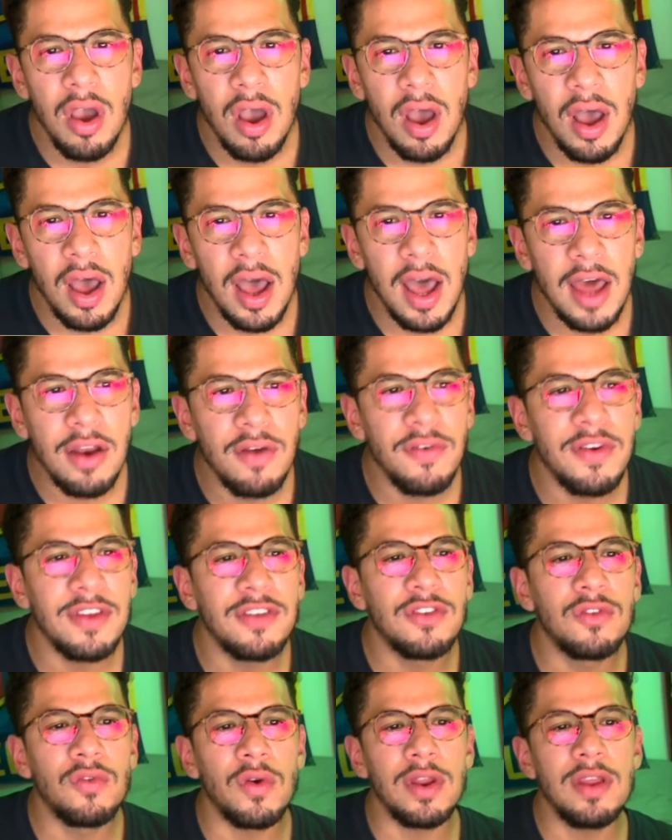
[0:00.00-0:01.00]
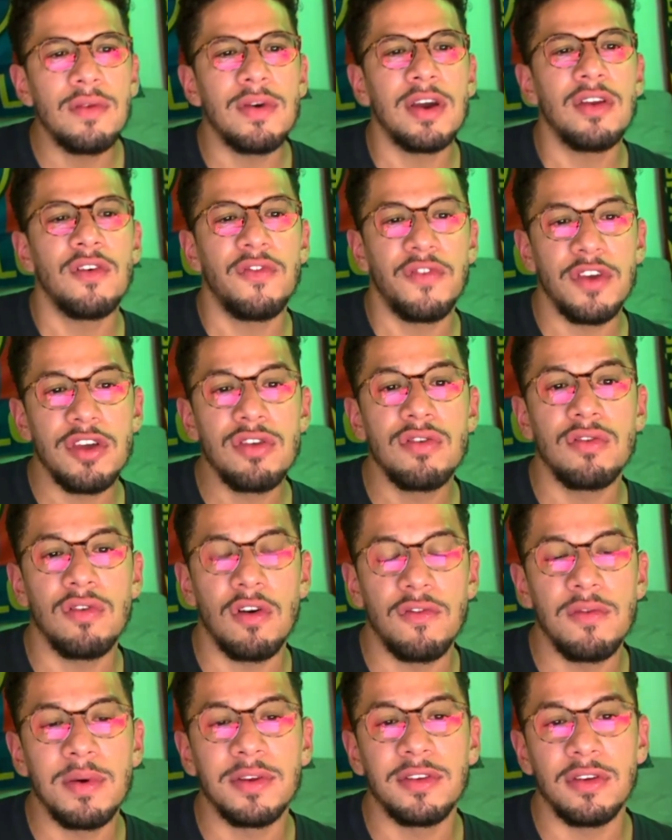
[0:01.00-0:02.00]
Out of his 21 official goals
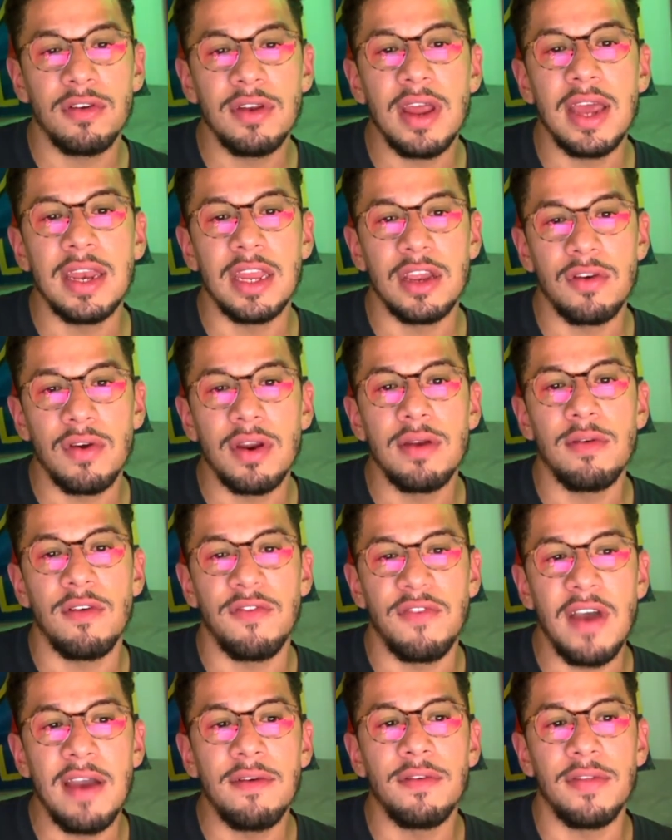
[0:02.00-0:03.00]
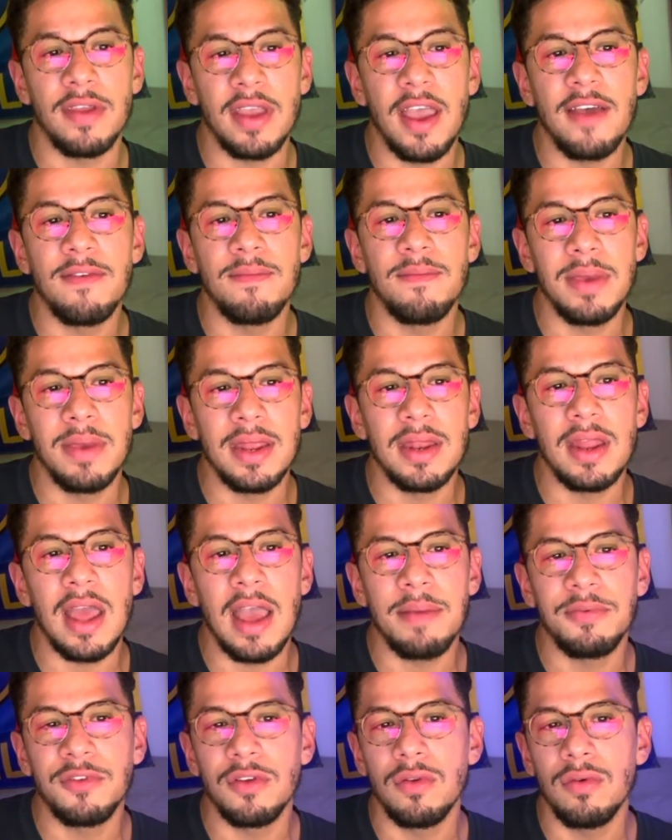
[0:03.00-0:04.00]
for Barcelona, an incredible 5 of them have been
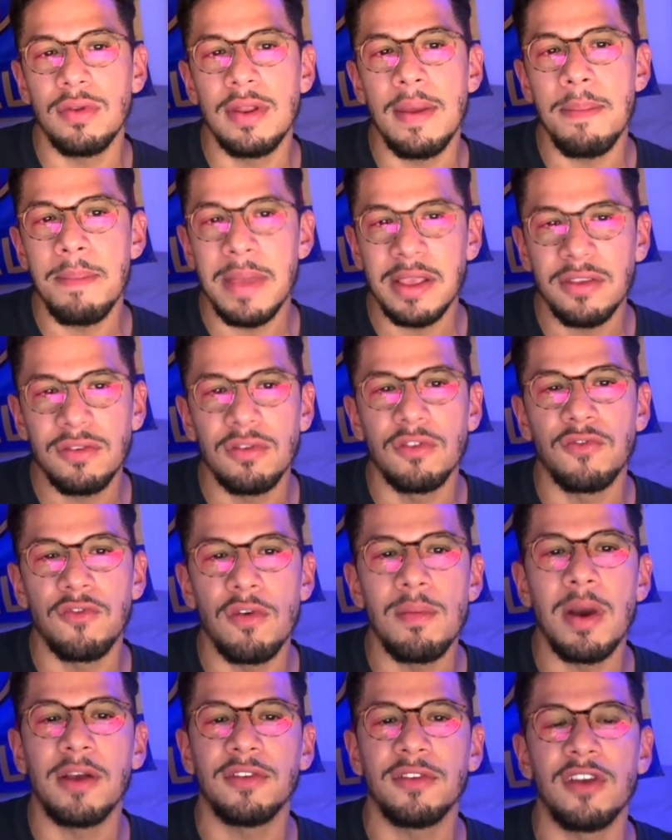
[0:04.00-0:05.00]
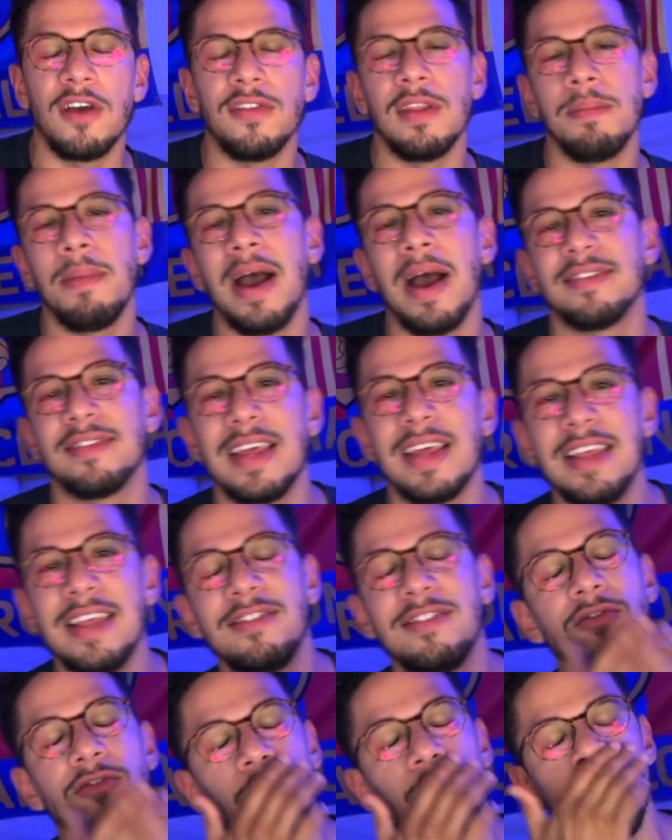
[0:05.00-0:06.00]
absolutely missiles from outside the box. That is
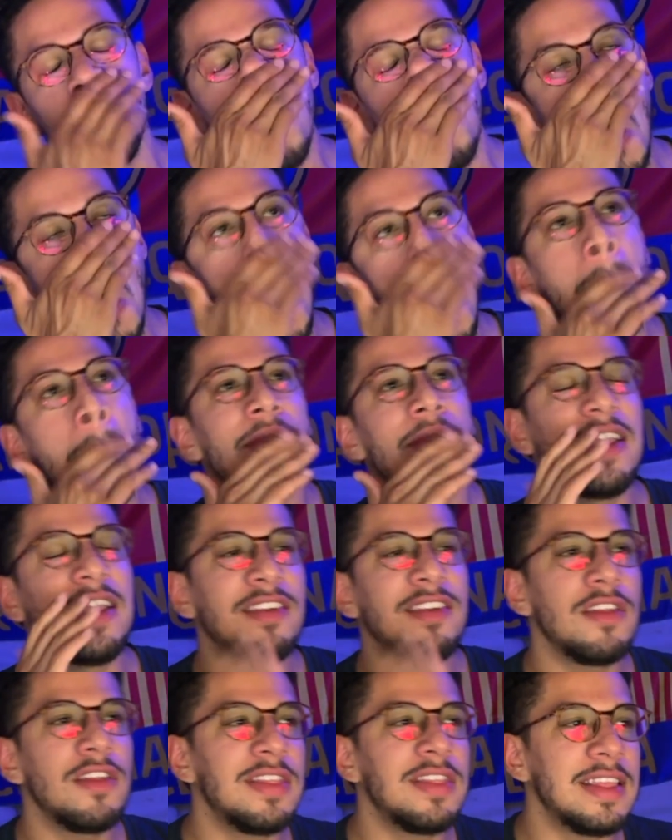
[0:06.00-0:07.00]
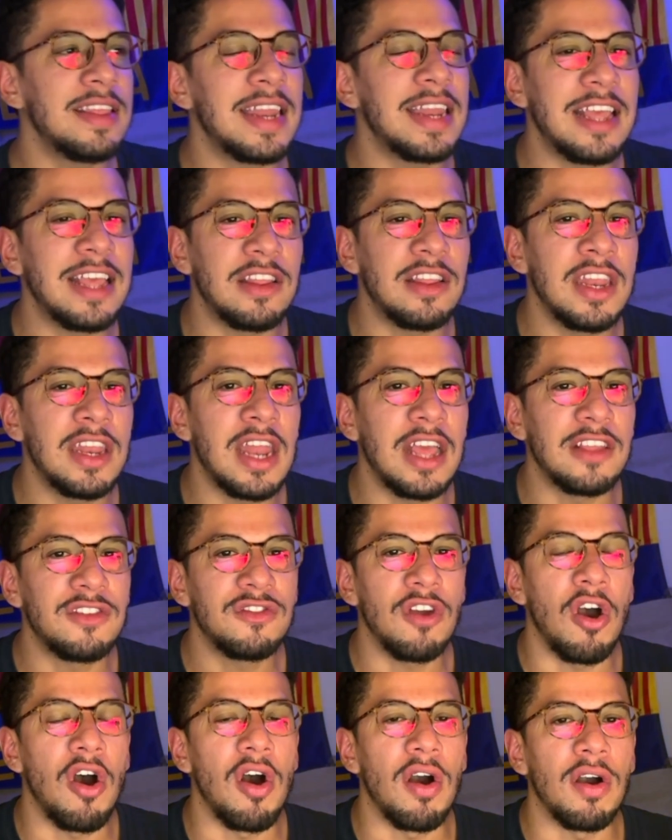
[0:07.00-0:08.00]
true. That's another thing that I
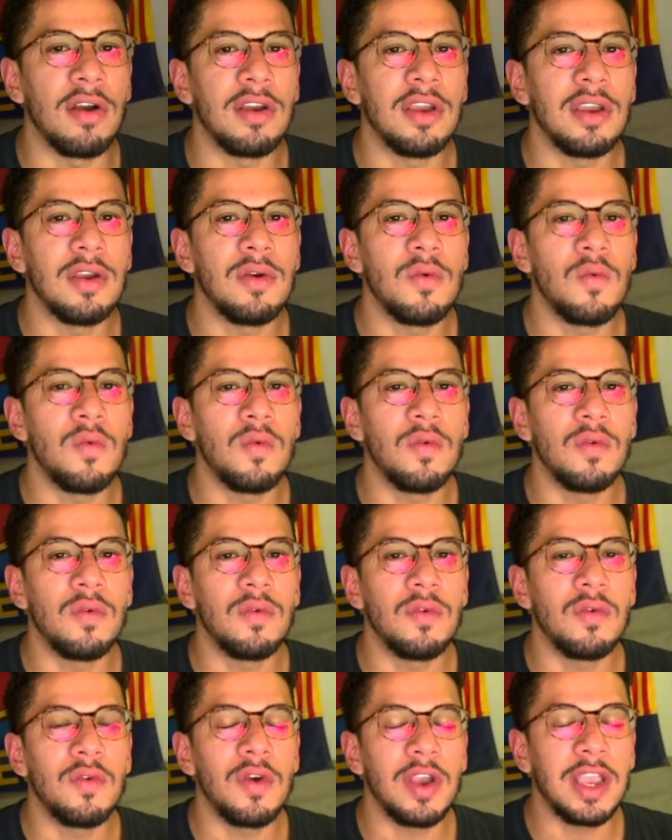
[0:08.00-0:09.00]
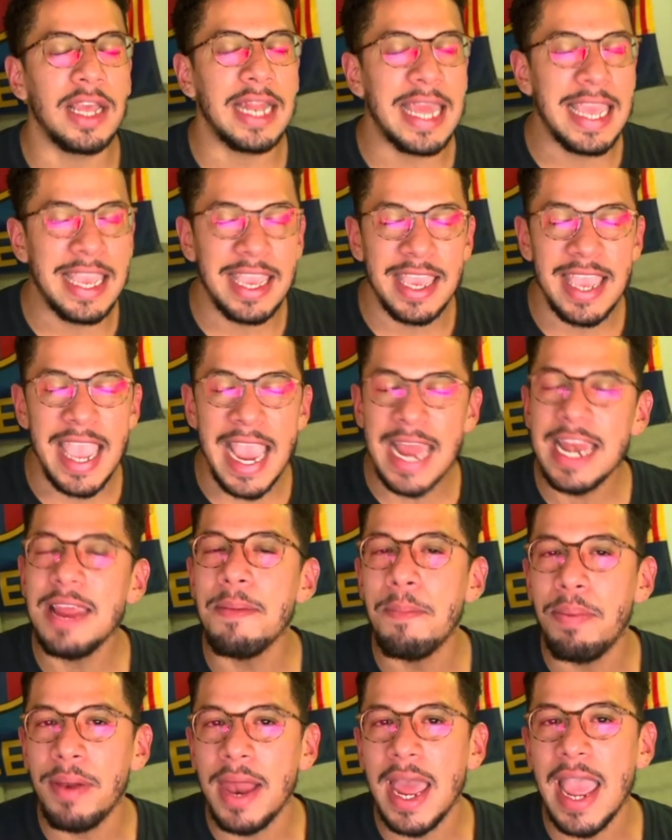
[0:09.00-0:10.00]
saw. Like any
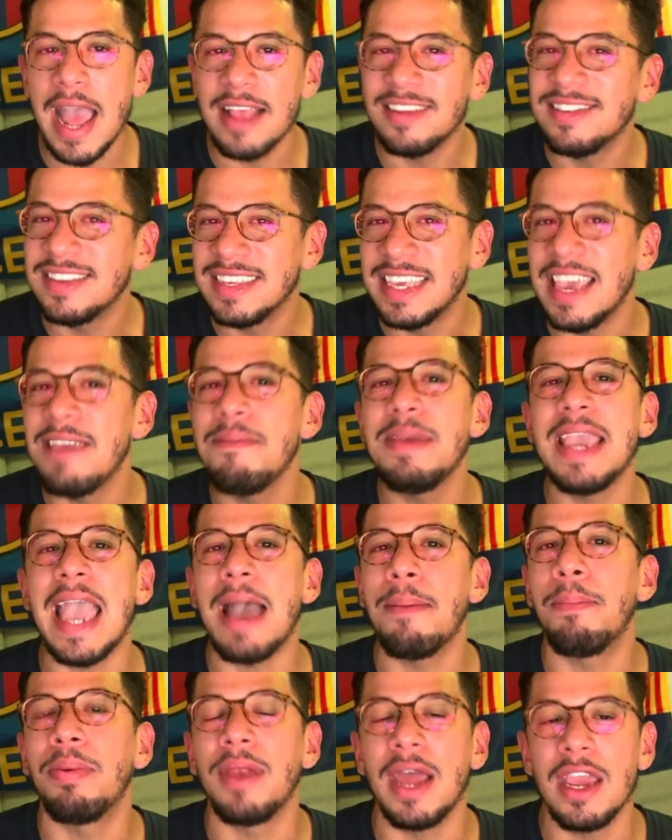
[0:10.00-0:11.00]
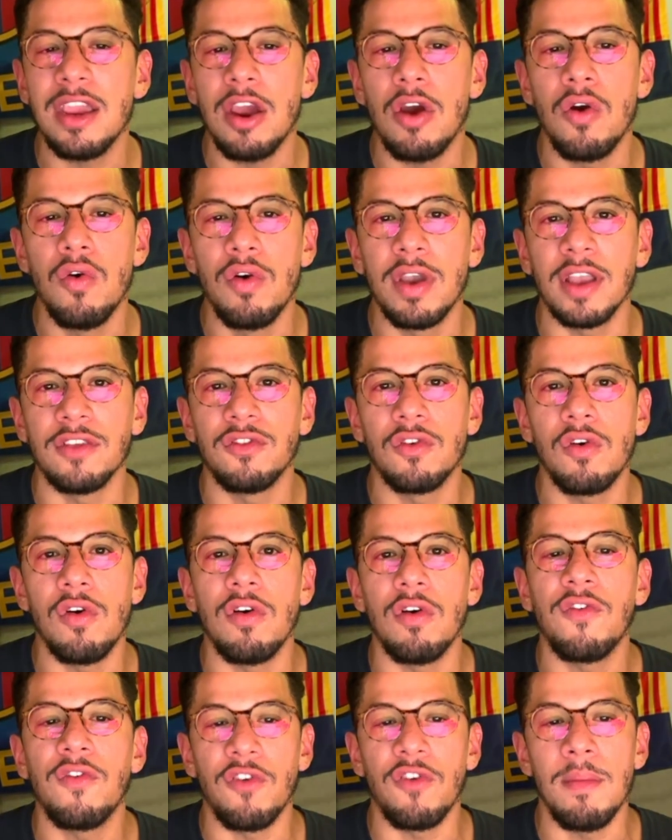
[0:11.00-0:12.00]
play, give me a player who can
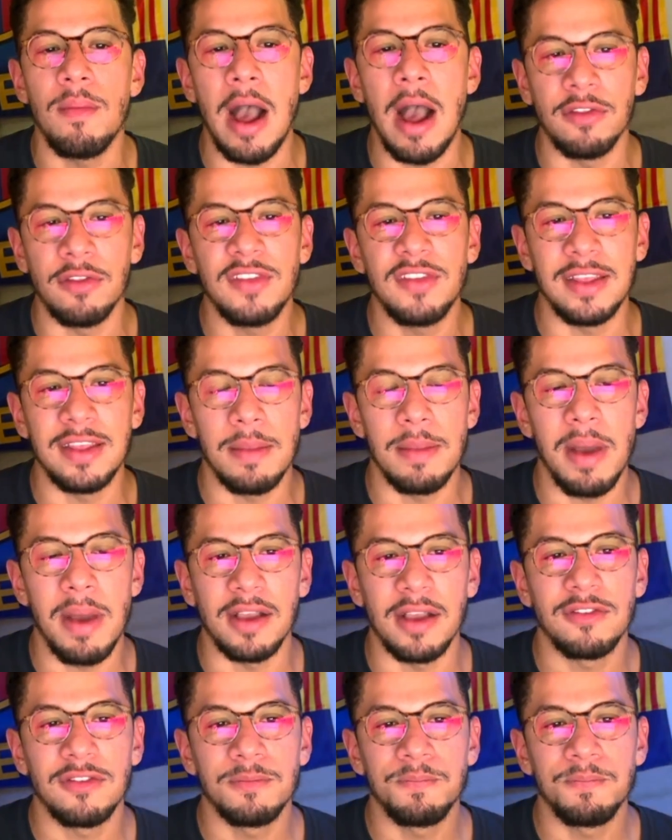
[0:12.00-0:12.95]
score from outside the box.